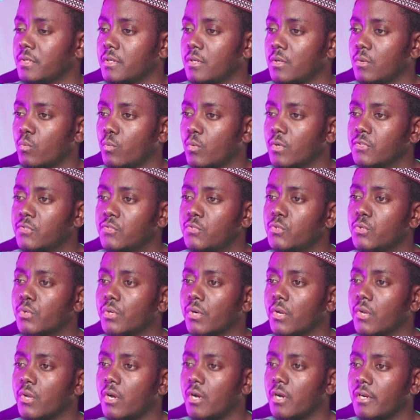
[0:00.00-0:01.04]
Once you are
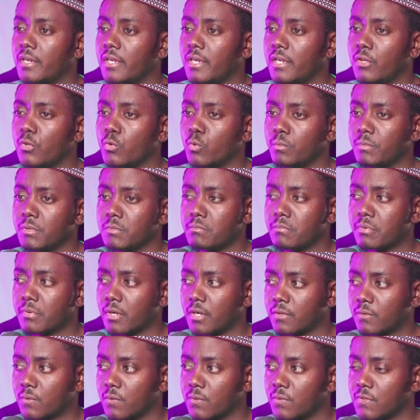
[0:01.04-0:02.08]
logged in, you will be
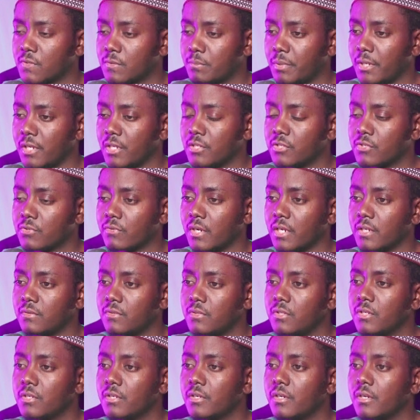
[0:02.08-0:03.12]
brought to this page right
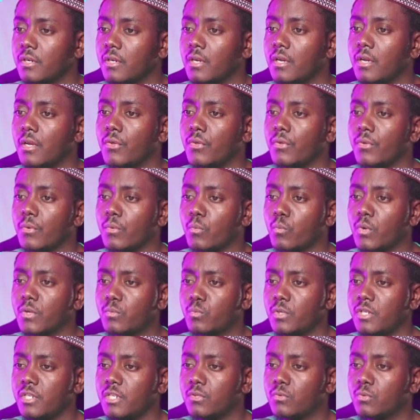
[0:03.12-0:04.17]
here. What
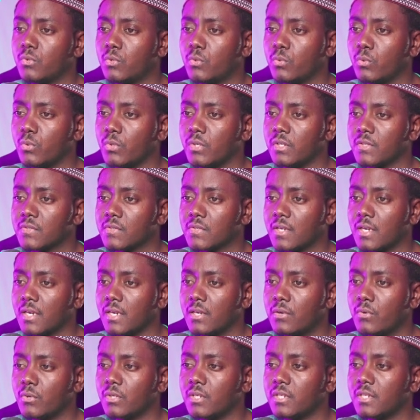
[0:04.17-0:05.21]
we need to do is
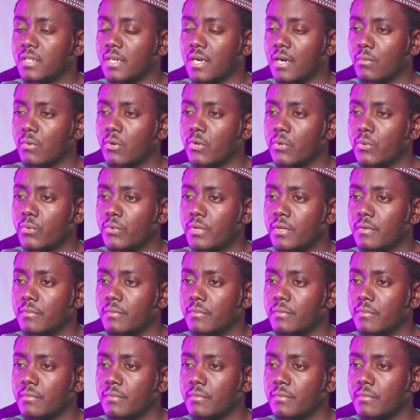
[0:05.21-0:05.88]
click on download,